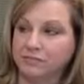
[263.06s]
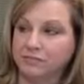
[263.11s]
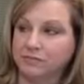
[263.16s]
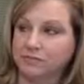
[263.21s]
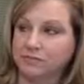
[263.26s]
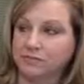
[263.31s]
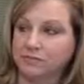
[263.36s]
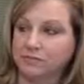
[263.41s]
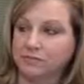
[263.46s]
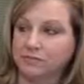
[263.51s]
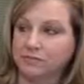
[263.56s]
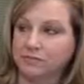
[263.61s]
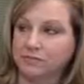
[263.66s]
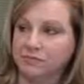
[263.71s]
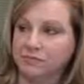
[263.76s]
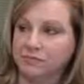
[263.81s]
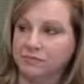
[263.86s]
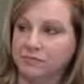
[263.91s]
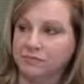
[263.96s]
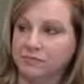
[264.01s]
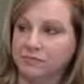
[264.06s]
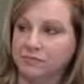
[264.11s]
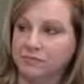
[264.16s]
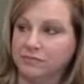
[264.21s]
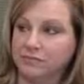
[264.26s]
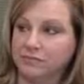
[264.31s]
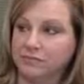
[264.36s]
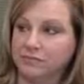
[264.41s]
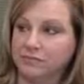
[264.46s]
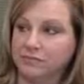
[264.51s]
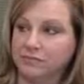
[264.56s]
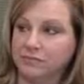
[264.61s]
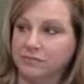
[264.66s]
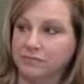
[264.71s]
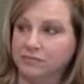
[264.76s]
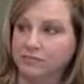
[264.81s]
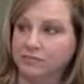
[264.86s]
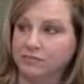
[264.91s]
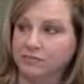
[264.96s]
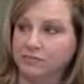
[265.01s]

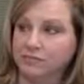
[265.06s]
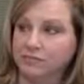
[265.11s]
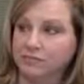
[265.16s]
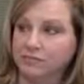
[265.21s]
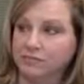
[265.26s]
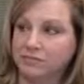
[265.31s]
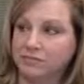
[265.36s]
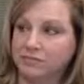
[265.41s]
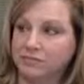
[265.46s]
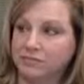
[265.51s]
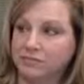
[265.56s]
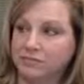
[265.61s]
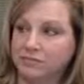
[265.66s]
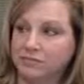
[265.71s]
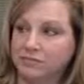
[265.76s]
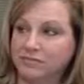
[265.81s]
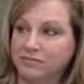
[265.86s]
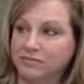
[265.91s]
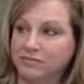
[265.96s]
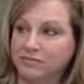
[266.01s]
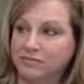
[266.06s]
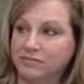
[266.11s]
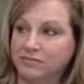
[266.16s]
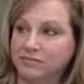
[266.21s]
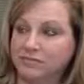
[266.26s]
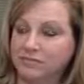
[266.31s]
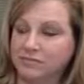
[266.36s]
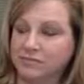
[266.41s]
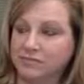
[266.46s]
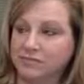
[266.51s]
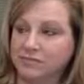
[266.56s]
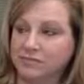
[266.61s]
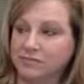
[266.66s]
[no speech]